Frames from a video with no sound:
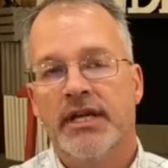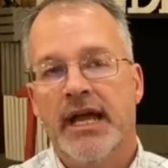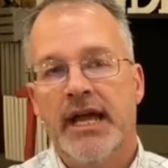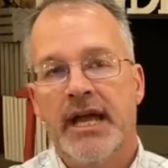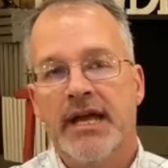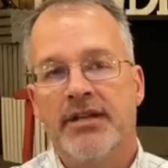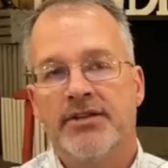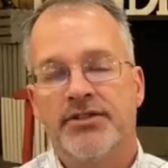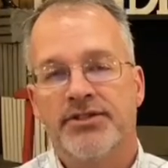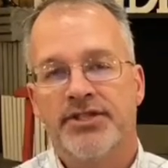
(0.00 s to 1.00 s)
And
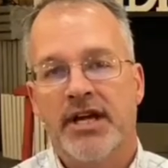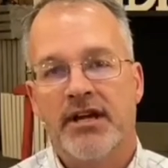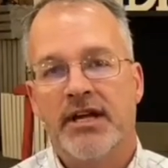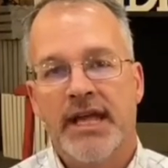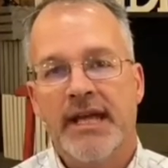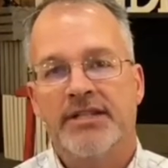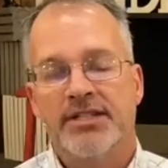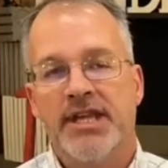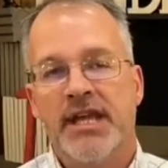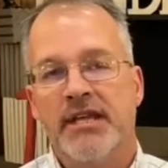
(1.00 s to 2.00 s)
Sarah can't
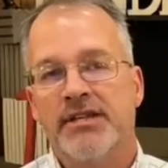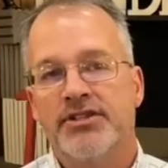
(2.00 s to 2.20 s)
stand it,